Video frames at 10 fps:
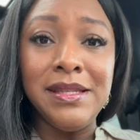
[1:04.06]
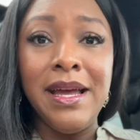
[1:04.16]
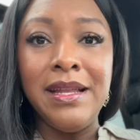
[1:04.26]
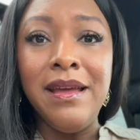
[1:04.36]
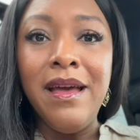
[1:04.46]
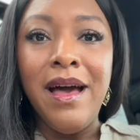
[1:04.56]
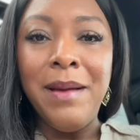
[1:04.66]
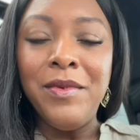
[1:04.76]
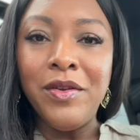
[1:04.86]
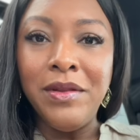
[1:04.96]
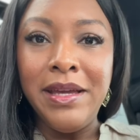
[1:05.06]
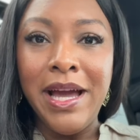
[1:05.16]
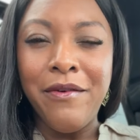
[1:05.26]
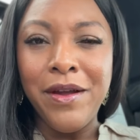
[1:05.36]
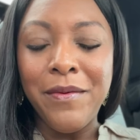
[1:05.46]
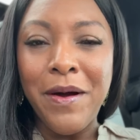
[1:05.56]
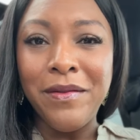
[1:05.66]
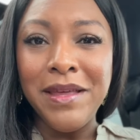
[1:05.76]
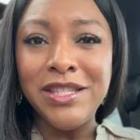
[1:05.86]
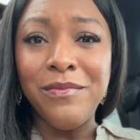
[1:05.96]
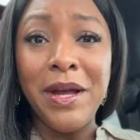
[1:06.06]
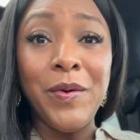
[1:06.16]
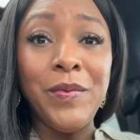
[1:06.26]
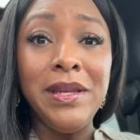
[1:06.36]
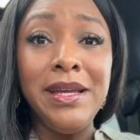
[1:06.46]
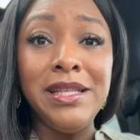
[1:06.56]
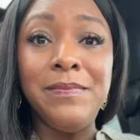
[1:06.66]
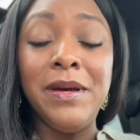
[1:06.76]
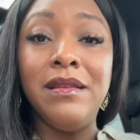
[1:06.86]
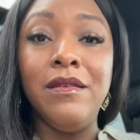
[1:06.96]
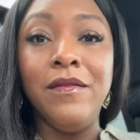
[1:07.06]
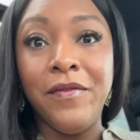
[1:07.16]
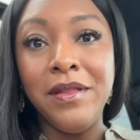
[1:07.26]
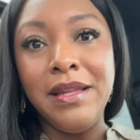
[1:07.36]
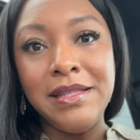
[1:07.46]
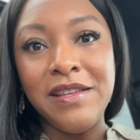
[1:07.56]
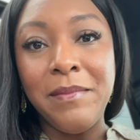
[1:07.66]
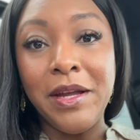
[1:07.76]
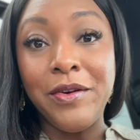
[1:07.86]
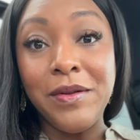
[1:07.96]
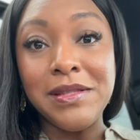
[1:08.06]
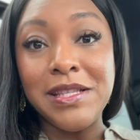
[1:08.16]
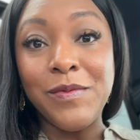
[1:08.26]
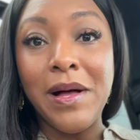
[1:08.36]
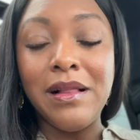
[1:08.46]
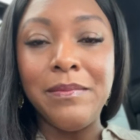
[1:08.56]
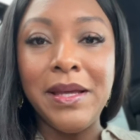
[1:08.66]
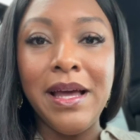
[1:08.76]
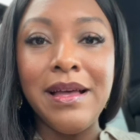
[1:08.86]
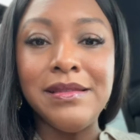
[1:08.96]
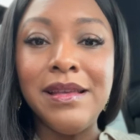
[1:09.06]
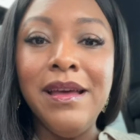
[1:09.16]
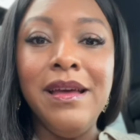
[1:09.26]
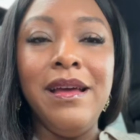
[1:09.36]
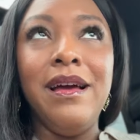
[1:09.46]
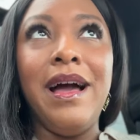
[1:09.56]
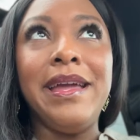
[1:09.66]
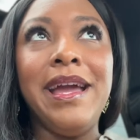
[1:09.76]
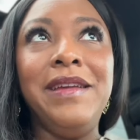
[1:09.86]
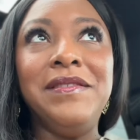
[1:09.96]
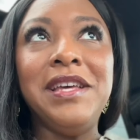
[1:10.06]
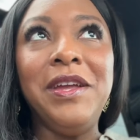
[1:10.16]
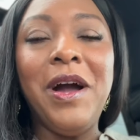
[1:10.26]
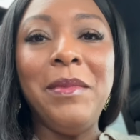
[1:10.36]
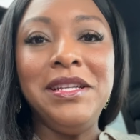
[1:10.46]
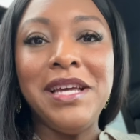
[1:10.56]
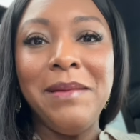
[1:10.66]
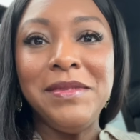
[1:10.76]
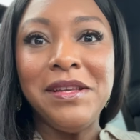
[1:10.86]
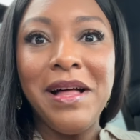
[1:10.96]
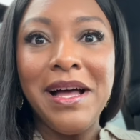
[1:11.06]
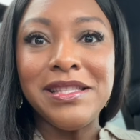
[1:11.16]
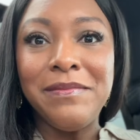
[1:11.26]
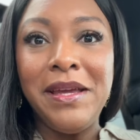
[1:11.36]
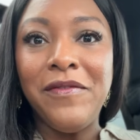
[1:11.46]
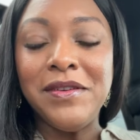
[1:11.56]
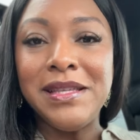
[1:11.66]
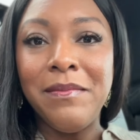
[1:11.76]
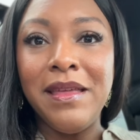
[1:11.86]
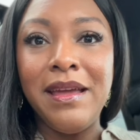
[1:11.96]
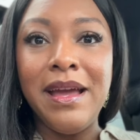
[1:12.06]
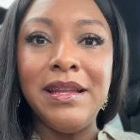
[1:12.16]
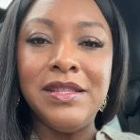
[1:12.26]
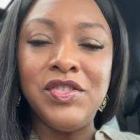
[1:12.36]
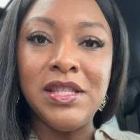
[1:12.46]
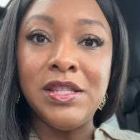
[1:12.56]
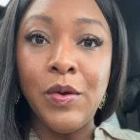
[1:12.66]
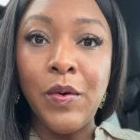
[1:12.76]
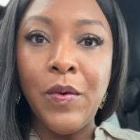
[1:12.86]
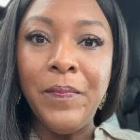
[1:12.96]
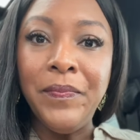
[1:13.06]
And I'm not only carrying around things for my own needs, but for the needs of my girls as well, because I can't even tell you how many times they'll ask me for something, and it's just so